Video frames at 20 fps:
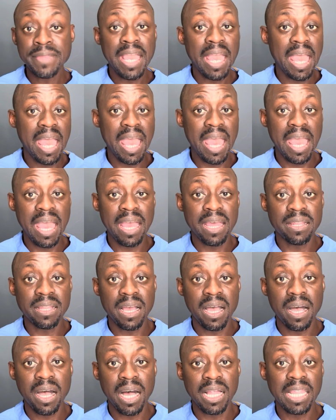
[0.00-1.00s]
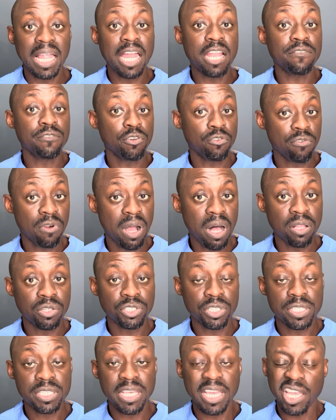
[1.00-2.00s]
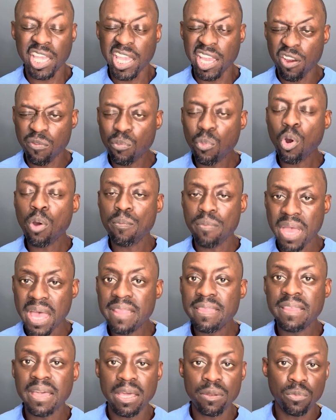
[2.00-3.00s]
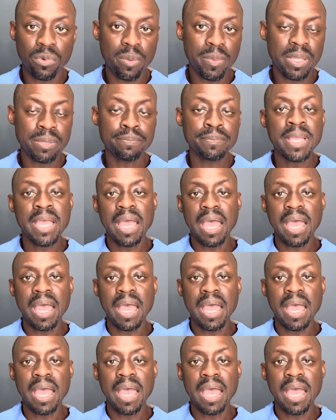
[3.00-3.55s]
And a lot of urologists take care of more men than women.